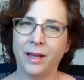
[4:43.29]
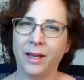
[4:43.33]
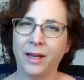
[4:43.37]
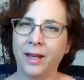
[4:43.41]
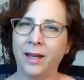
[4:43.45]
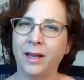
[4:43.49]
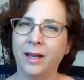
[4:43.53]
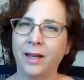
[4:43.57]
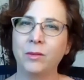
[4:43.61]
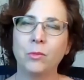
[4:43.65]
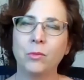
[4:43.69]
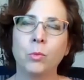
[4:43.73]

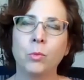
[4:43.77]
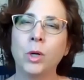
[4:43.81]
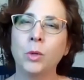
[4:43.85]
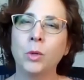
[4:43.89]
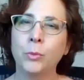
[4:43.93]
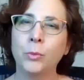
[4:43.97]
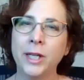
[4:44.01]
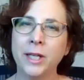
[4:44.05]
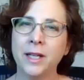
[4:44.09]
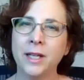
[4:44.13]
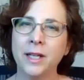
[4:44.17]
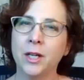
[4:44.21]
And
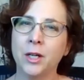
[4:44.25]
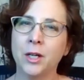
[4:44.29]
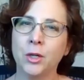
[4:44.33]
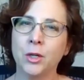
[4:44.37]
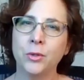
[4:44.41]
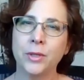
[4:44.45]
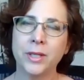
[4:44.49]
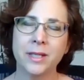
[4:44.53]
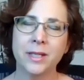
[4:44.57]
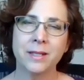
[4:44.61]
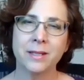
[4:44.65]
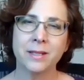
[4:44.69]
what we
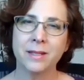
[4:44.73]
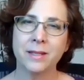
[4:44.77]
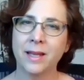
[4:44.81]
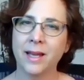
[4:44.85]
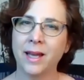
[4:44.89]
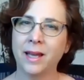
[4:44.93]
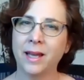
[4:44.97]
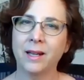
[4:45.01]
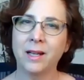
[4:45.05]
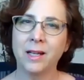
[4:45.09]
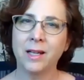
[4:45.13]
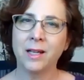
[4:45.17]
know is
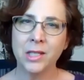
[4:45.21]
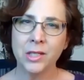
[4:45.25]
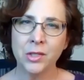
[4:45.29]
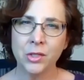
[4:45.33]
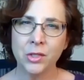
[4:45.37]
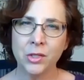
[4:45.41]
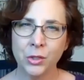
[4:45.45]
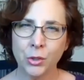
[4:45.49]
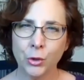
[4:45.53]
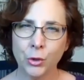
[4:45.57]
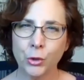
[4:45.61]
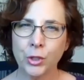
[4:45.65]
that
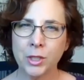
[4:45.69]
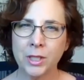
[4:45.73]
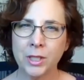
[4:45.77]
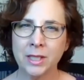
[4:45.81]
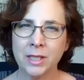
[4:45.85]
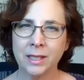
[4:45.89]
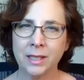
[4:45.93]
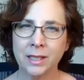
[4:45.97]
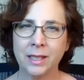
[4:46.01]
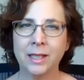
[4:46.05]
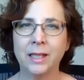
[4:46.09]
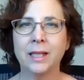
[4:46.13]

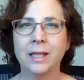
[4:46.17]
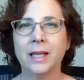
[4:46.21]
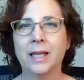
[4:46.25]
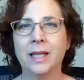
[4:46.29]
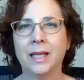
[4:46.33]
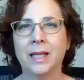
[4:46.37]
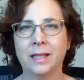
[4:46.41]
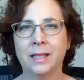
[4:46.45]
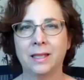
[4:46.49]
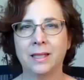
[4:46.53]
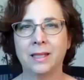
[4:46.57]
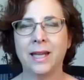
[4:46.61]
uncertainty
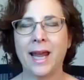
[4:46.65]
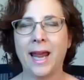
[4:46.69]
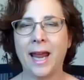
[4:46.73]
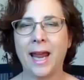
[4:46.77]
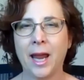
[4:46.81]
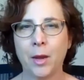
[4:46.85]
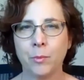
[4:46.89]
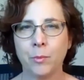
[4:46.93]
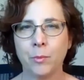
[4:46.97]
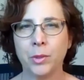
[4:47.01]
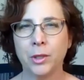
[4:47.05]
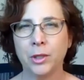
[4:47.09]
and
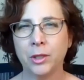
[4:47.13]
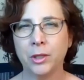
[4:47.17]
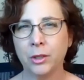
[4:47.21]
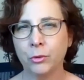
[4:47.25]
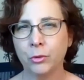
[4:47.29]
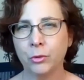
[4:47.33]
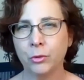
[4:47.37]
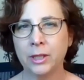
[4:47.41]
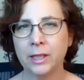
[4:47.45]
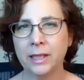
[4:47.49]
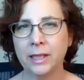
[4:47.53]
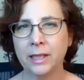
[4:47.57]

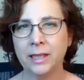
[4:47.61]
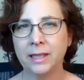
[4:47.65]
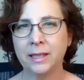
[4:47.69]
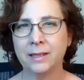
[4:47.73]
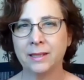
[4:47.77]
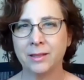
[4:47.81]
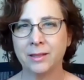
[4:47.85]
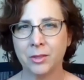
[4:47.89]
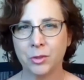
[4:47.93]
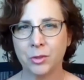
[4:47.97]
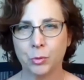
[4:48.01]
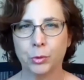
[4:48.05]
ambiguity
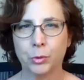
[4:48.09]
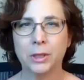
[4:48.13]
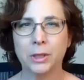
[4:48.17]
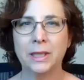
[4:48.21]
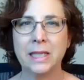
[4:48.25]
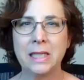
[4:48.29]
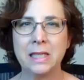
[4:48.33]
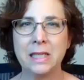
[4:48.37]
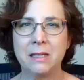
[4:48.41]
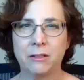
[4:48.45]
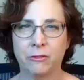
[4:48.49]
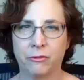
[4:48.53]
is
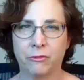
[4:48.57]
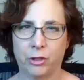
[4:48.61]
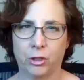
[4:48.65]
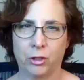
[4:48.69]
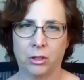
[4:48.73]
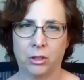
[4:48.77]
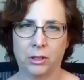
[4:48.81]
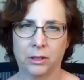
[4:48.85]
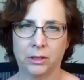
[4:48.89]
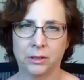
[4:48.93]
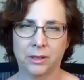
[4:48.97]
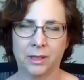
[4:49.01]
really
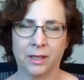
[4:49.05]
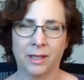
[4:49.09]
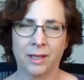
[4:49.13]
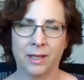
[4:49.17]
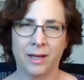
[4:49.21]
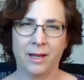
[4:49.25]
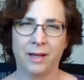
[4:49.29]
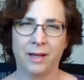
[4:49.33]
difficult.